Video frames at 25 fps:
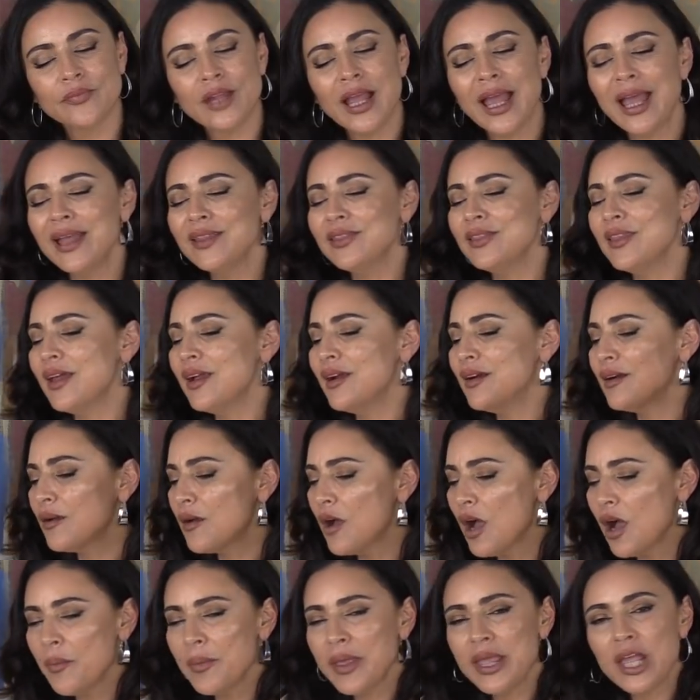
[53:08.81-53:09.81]
And they're
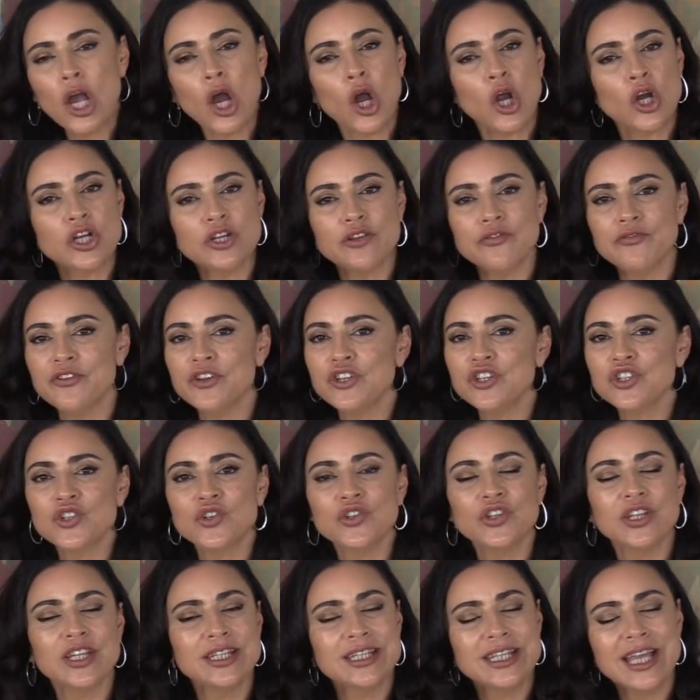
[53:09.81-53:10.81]
coming
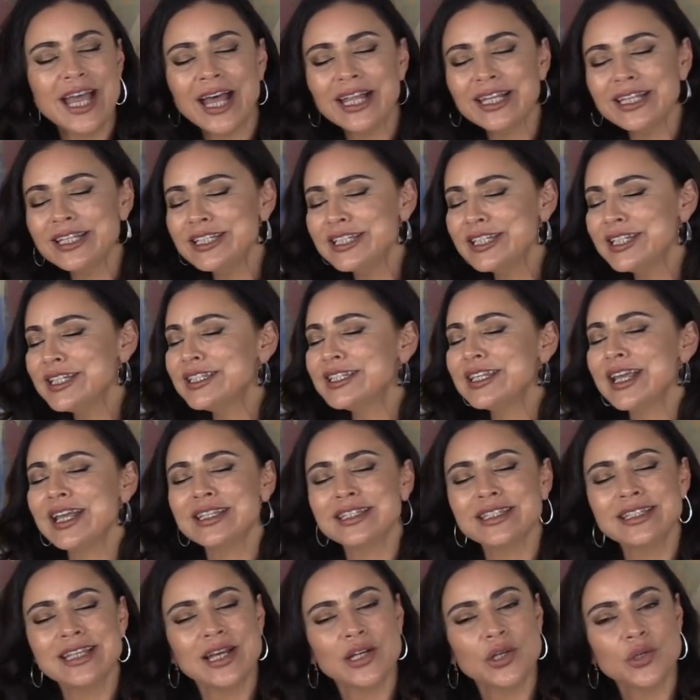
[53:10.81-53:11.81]
artificial intelligence,
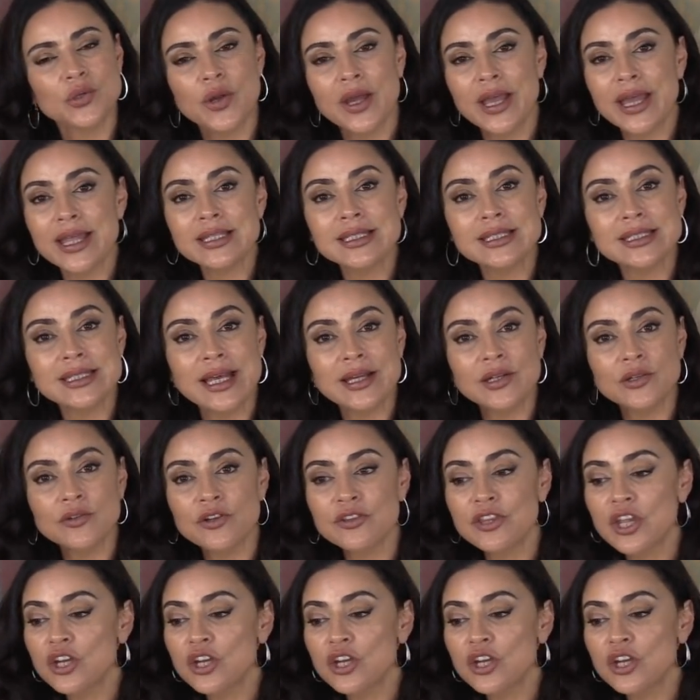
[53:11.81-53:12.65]
etc., etc.